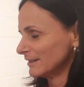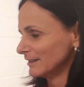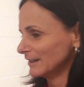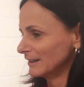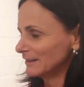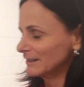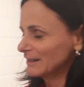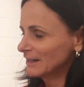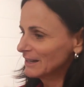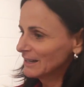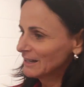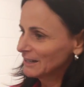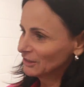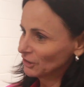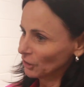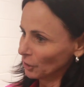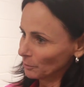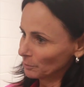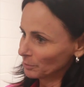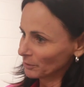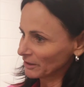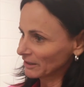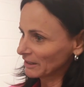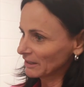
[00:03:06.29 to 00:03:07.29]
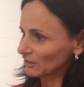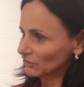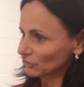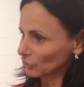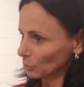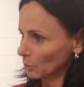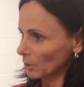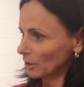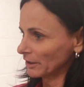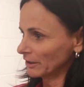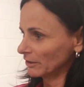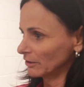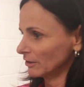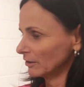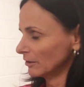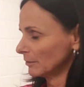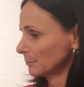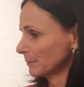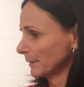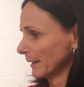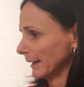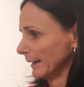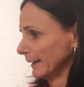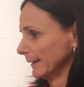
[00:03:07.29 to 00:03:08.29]
And, you know, Brittany and Dewana
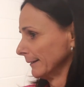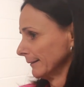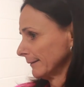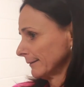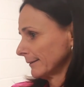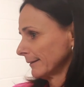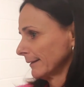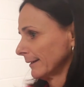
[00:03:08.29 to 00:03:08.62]
are playing